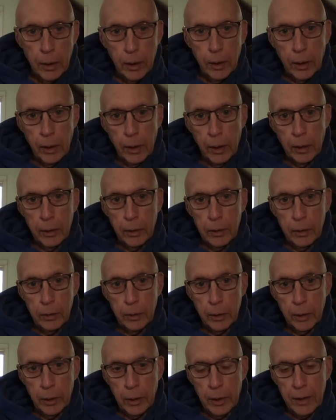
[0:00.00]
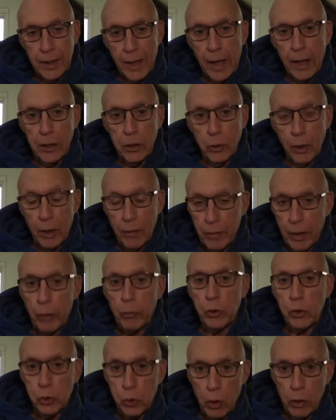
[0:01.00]
And again, you have that
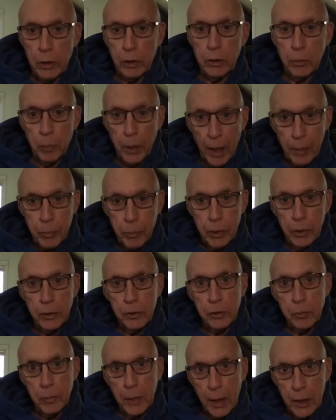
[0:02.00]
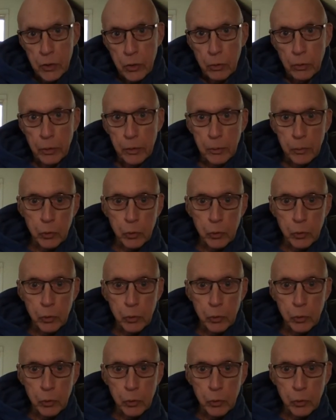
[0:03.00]
resorting to populism, nationalism,